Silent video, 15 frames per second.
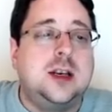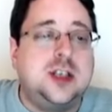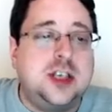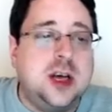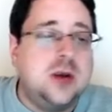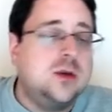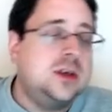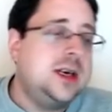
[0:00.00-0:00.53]
Now,
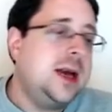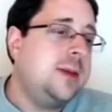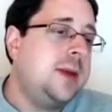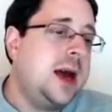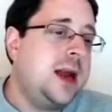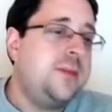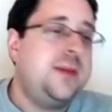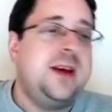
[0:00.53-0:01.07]
generally,
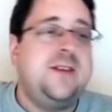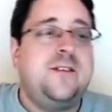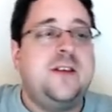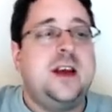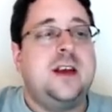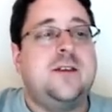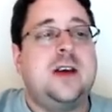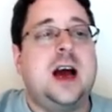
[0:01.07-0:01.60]
I'm not a big
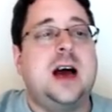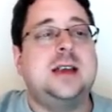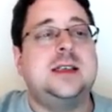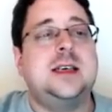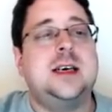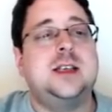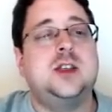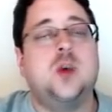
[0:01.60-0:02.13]
fan of
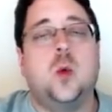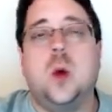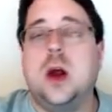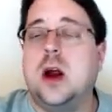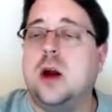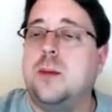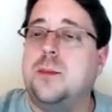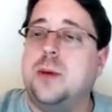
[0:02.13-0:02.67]

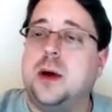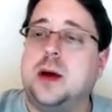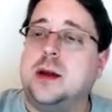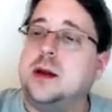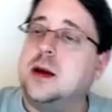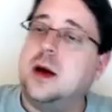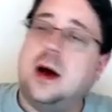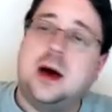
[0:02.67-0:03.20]
Content-Aware,
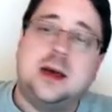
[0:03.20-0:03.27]
but